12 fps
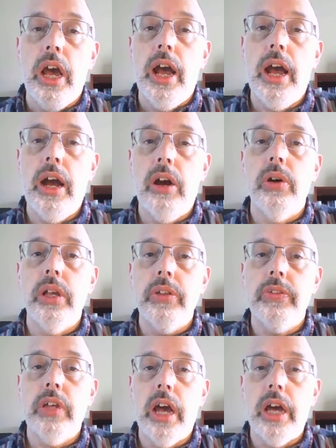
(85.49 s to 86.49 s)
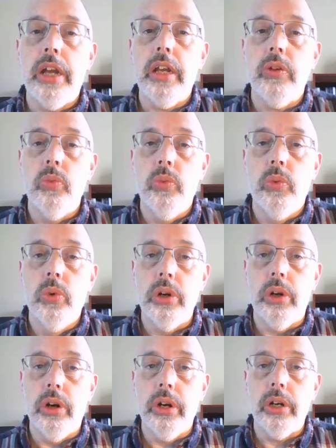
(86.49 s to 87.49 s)
how is God at
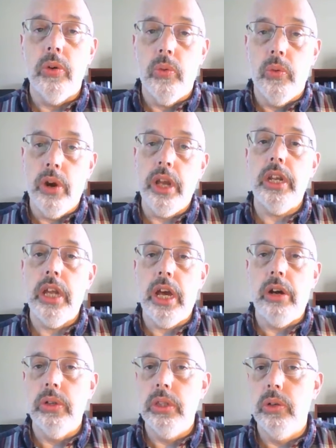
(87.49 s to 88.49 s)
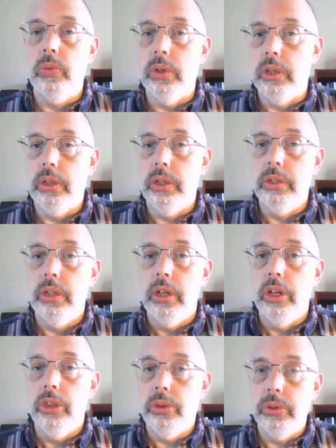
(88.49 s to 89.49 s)
work right now in the world
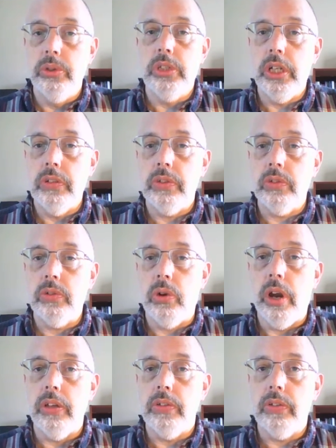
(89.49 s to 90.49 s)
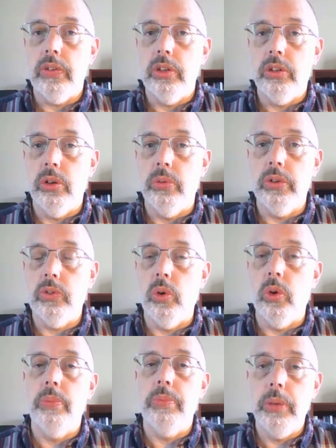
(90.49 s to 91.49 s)
through Jesus Christ to
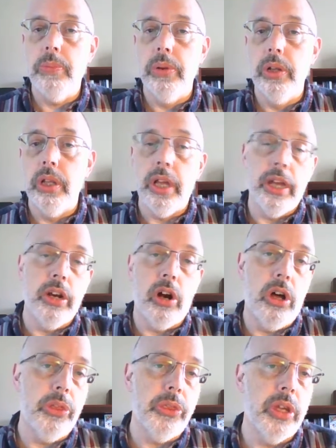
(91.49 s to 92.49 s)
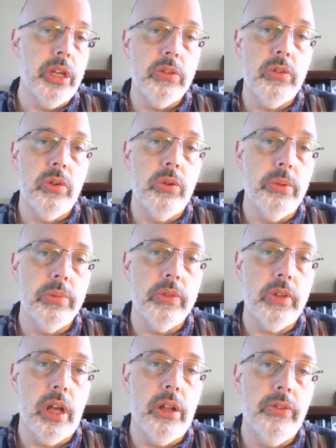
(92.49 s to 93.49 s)
restore people and all things to
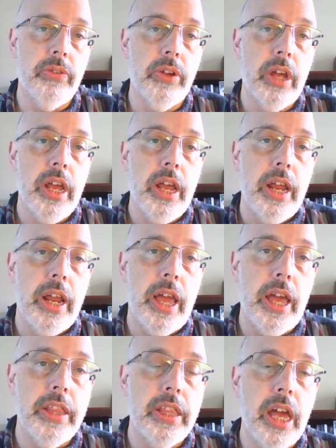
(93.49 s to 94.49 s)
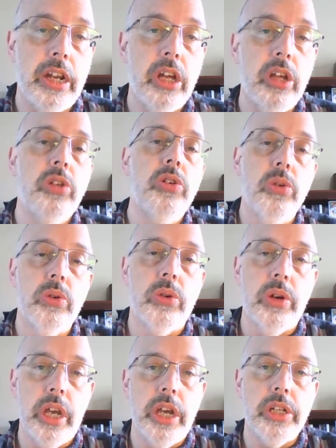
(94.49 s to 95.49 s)
himself? And then new
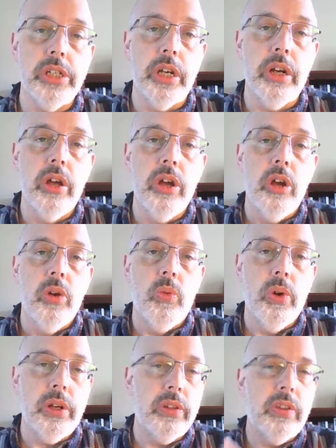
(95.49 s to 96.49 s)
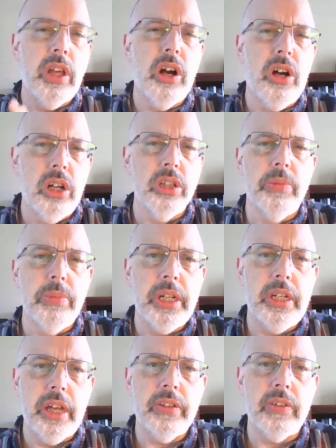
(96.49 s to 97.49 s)
creation. What is the
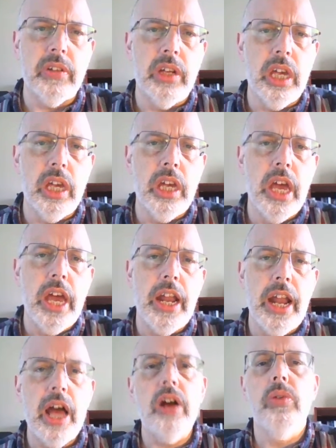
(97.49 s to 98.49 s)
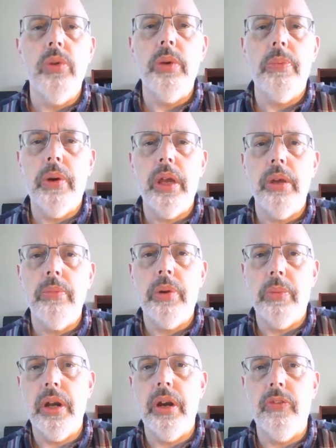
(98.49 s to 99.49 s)
ultimate destiny, and how can we
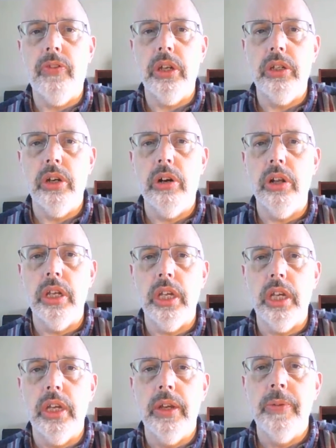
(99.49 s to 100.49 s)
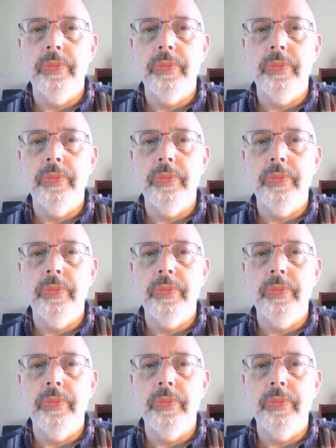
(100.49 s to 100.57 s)
prepare for eternity